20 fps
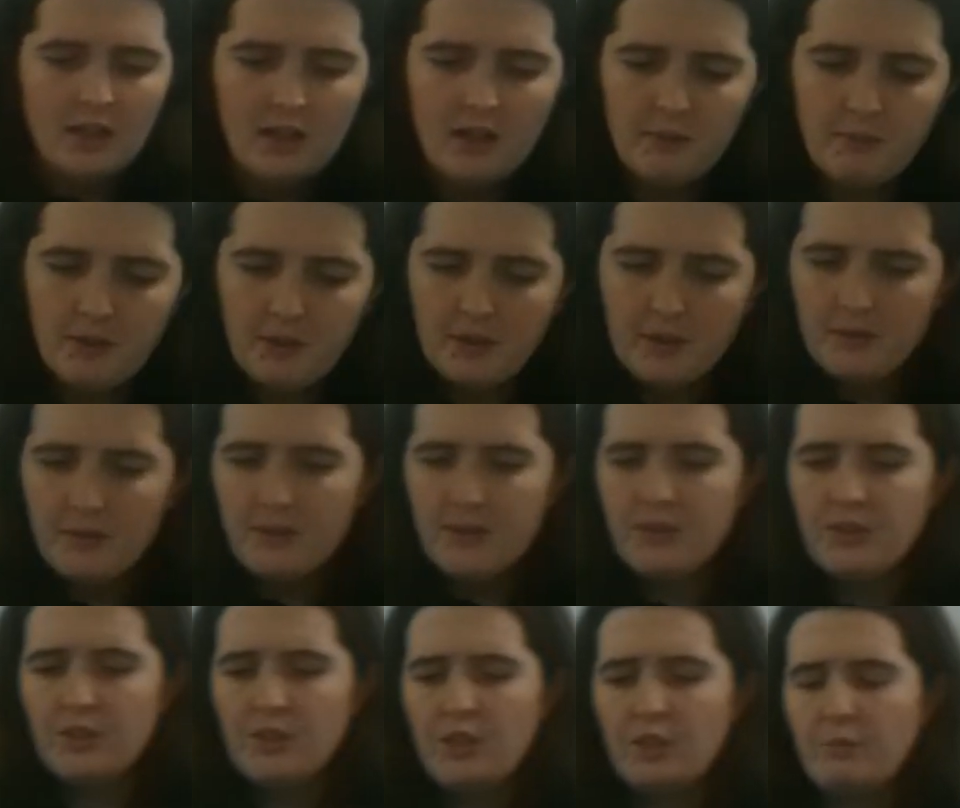I'm going to
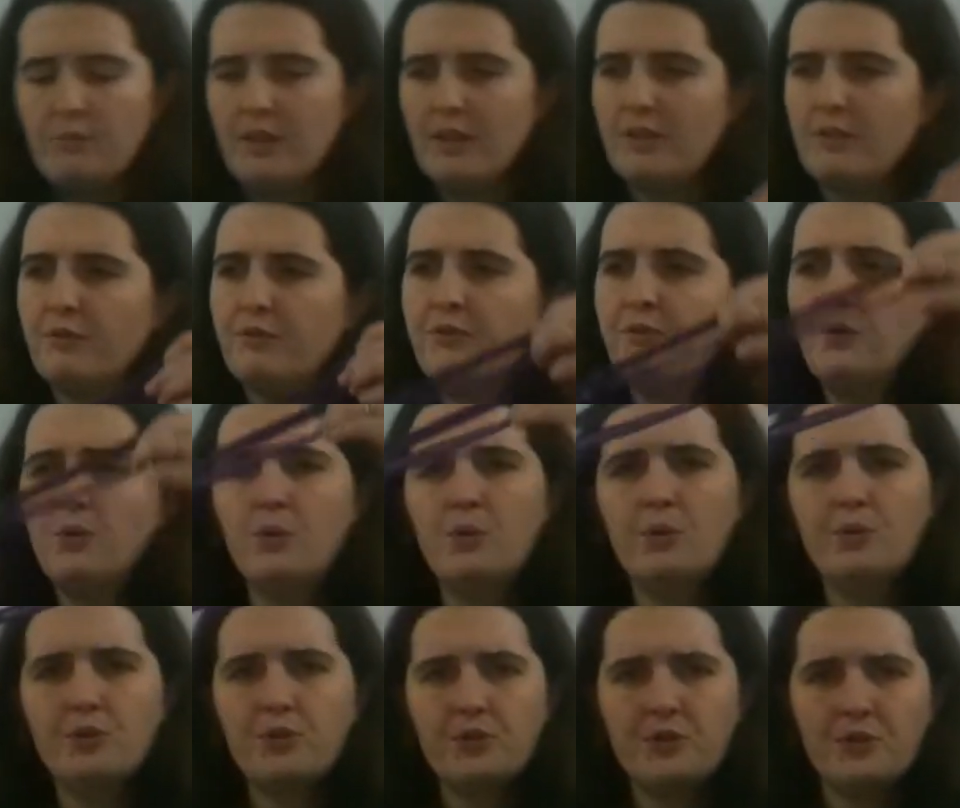assume that the
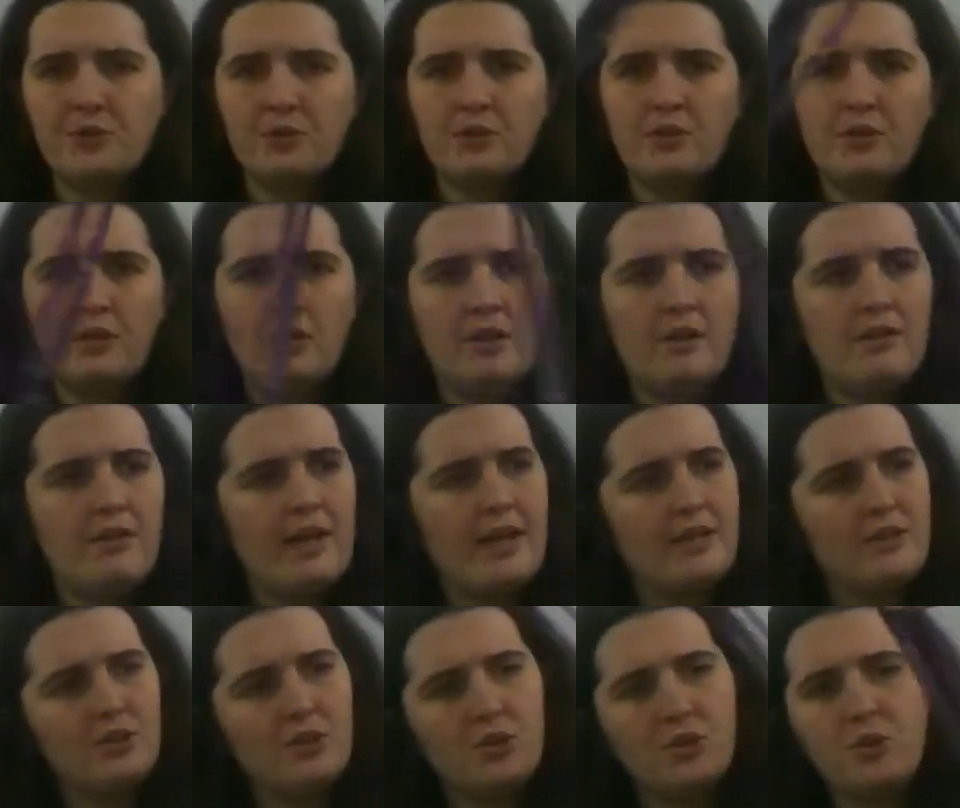force
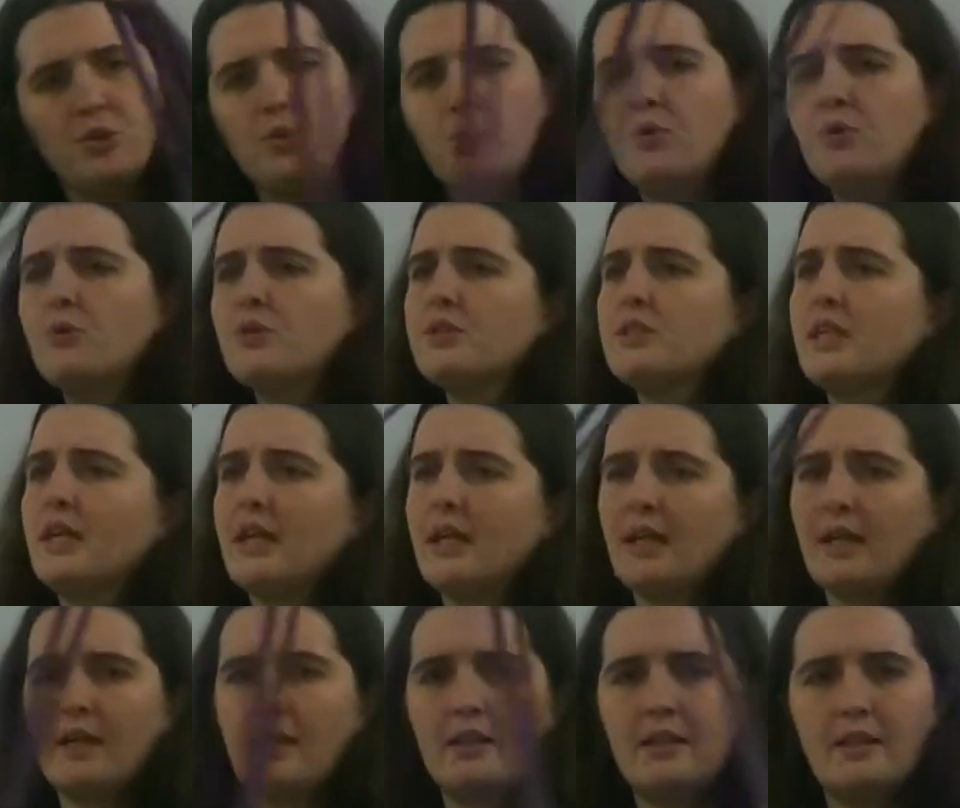that is
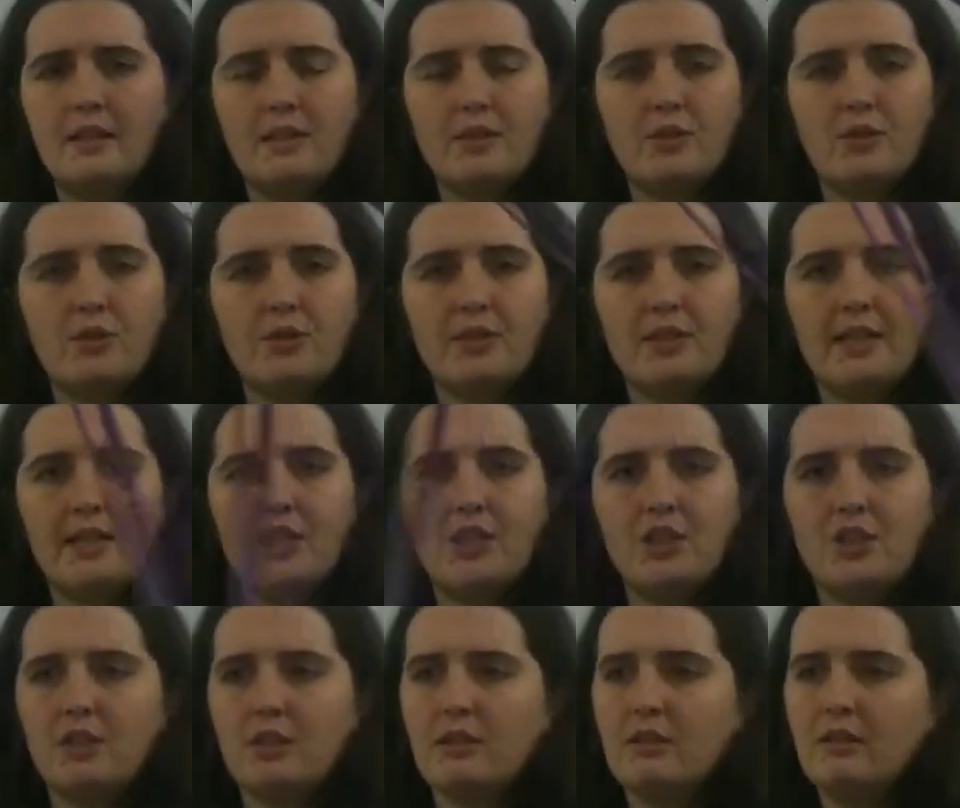causing this
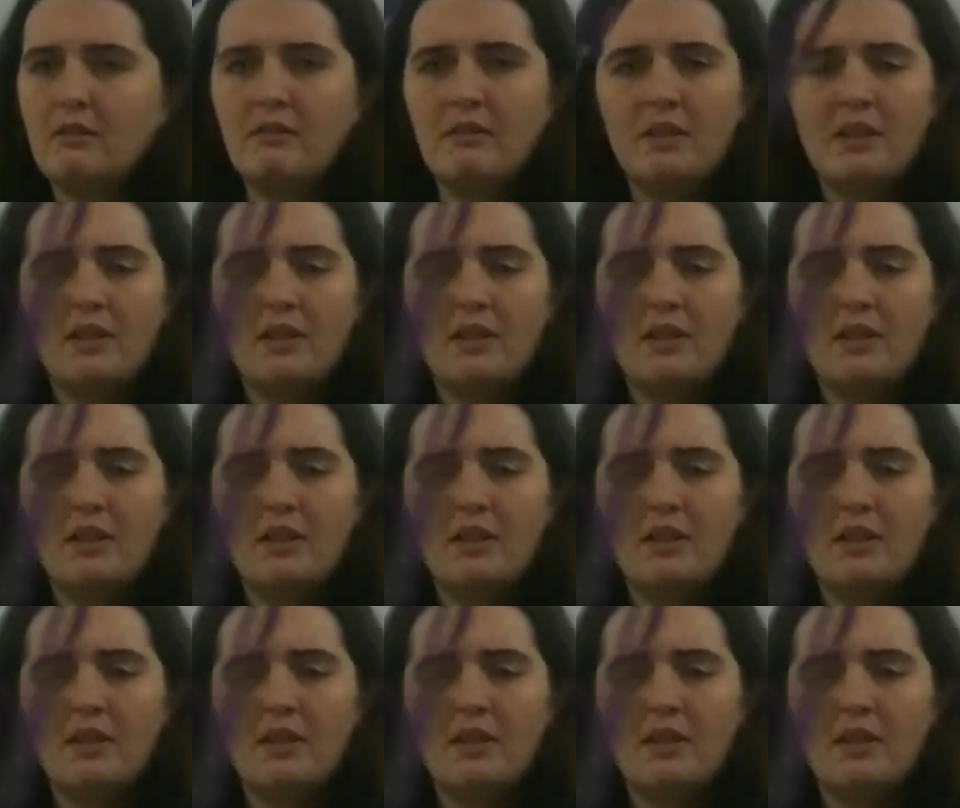oscillation